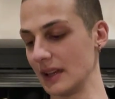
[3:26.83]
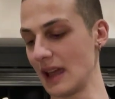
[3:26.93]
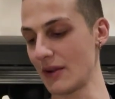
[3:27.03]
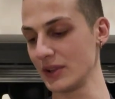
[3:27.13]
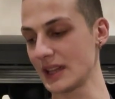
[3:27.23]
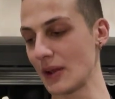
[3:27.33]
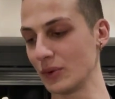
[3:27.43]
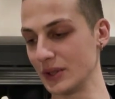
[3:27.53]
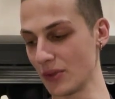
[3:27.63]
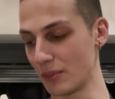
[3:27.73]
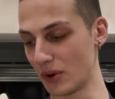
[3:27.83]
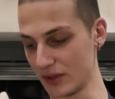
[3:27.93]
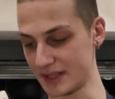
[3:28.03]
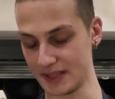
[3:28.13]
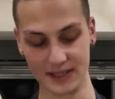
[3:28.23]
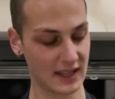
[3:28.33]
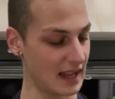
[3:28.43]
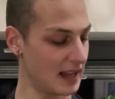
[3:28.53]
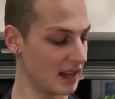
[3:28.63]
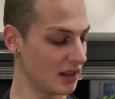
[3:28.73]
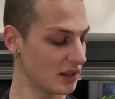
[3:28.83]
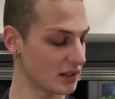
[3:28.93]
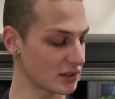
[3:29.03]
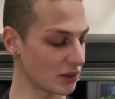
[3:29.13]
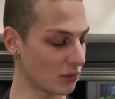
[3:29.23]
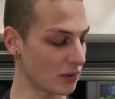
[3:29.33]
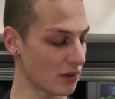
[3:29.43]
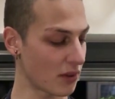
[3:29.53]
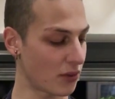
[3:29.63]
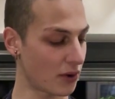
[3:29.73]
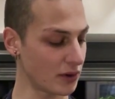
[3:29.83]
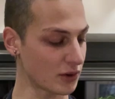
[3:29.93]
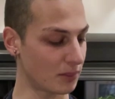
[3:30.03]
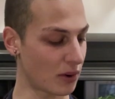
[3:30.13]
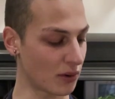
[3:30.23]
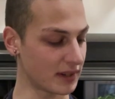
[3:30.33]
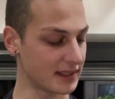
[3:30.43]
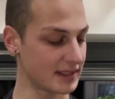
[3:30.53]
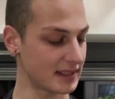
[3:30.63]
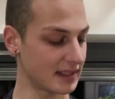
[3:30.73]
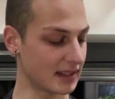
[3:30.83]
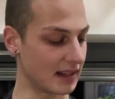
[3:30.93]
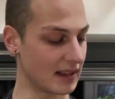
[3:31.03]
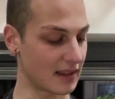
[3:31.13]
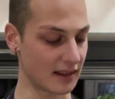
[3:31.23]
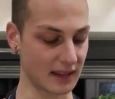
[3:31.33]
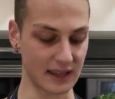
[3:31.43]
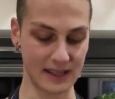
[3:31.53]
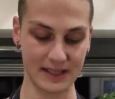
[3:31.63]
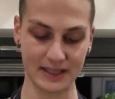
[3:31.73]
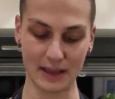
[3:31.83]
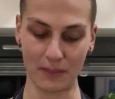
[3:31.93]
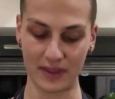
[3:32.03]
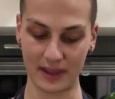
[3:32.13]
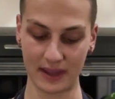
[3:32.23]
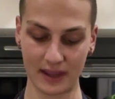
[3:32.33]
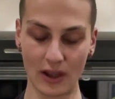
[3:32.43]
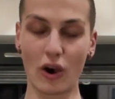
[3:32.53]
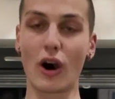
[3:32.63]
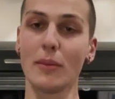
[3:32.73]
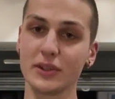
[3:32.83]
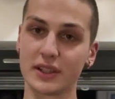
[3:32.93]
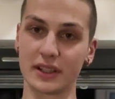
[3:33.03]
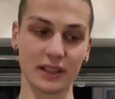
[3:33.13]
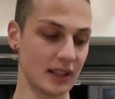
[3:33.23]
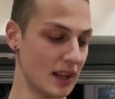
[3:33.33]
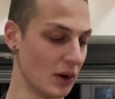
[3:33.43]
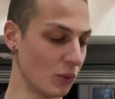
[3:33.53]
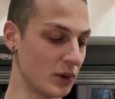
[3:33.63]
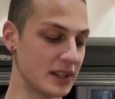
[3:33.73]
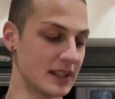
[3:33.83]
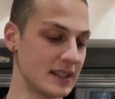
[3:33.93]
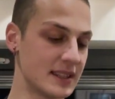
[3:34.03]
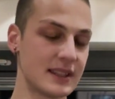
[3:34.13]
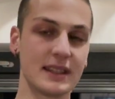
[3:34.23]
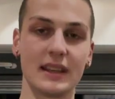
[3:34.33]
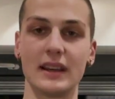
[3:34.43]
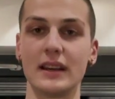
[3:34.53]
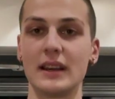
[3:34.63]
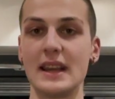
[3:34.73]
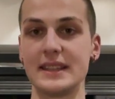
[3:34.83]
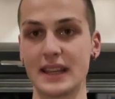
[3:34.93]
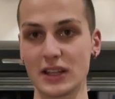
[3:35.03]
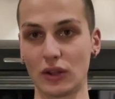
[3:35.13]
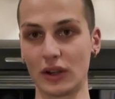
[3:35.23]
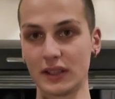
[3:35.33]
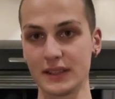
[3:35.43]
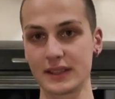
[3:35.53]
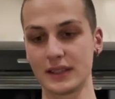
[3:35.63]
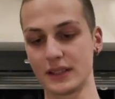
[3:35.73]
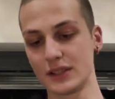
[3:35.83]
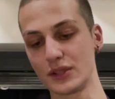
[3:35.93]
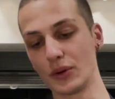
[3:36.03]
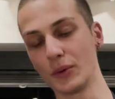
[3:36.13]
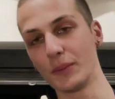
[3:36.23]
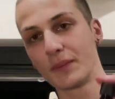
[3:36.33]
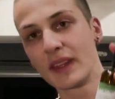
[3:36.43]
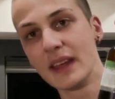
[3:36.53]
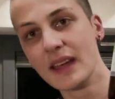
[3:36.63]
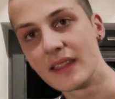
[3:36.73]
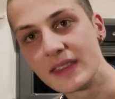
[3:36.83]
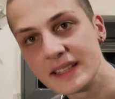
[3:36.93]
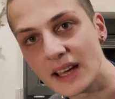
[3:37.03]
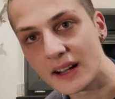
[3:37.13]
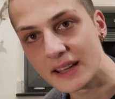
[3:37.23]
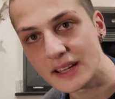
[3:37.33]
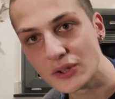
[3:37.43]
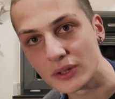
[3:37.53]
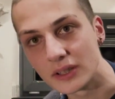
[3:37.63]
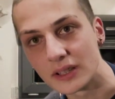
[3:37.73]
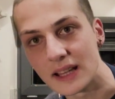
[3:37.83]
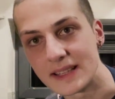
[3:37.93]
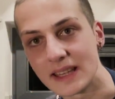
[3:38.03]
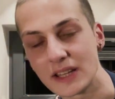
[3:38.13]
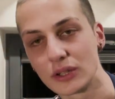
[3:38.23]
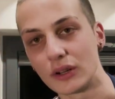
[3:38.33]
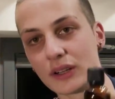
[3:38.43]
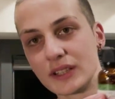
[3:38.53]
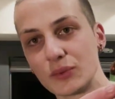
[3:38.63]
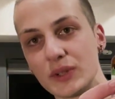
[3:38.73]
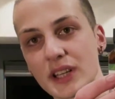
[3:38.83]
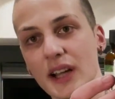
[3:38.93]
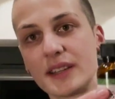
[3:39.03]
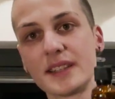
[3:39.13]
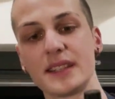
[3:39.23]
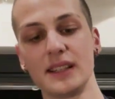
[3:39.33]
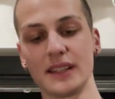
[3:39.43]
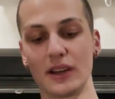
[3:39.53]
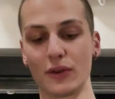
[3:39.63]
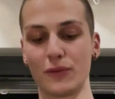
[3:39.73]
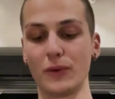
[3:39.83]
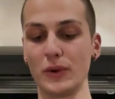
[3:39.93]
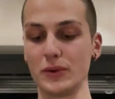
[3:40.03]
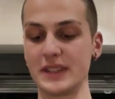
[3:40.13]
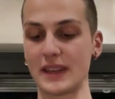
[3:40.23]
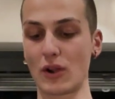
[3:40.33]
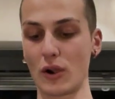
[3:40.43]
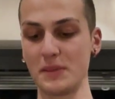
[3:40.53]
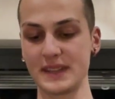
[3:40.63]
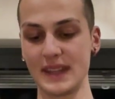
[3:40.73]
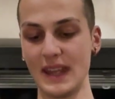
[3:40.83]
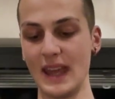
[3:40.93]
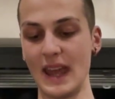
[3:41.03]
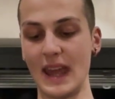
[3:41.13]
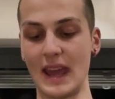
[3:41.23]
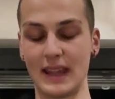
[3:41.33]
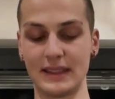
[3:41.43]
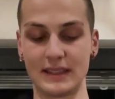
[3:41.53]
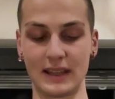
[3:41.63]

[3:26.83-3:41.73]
every time we do the process. So the third component is something optional, which is essential oils. So these are natural essential oils which are distilled out of fruits and herbs, and